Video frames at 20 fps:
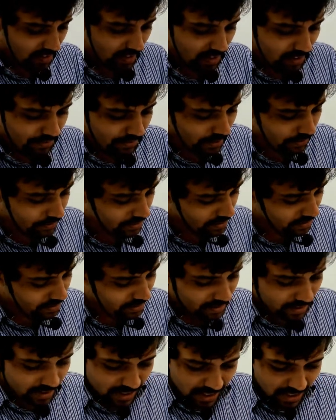From
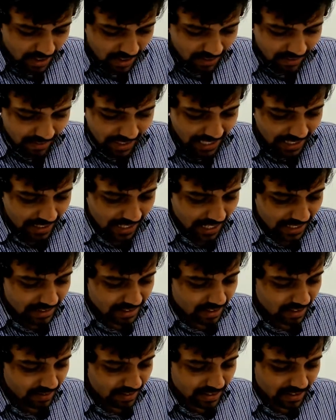this, we get the
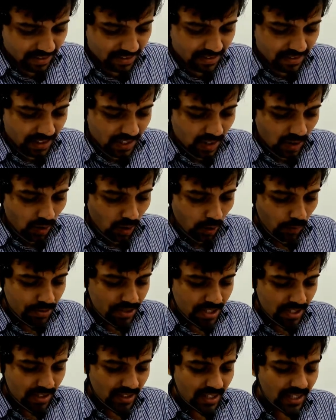answer, which is
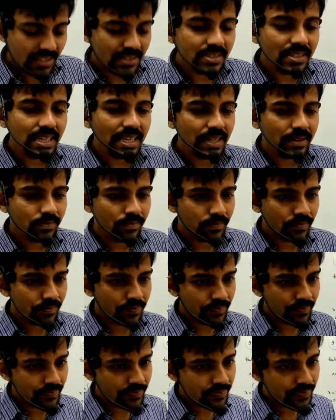option 3.
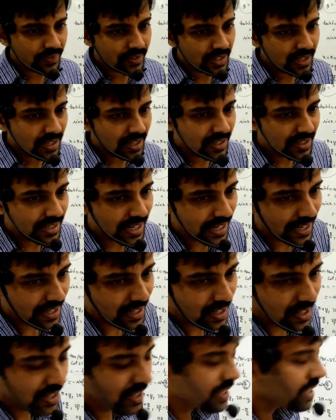
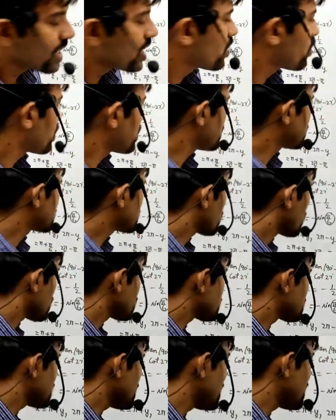Directly. What is
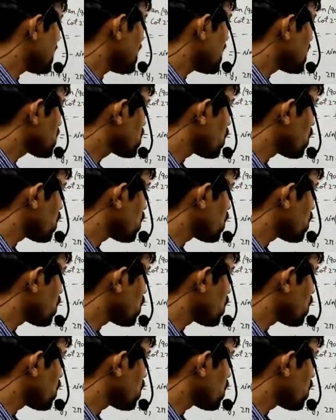cos theta?